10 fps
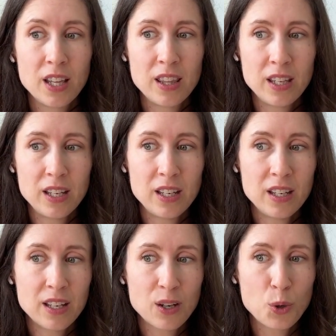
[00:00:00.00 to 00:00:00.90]

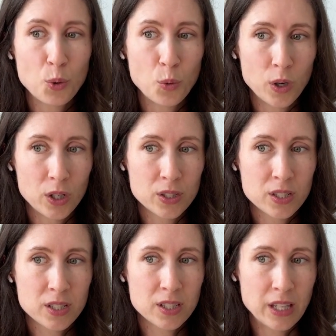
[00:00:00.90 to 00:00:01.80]
the
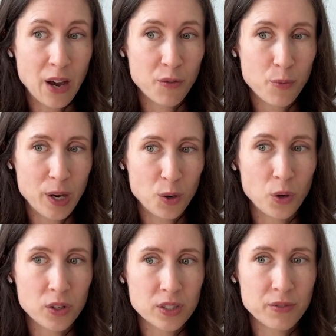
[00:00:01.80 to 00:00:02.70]
alphabet
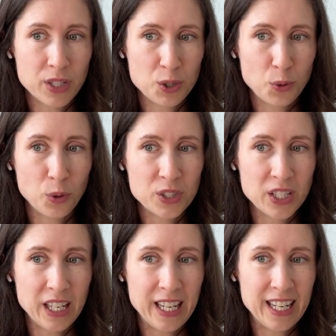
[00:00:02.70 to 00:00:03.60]
quilt, finished
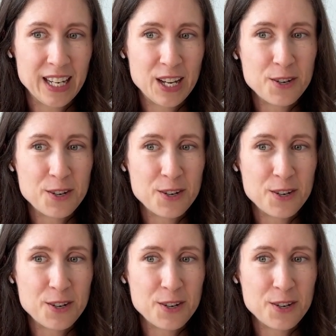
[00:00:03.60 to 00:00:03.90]
quilting it,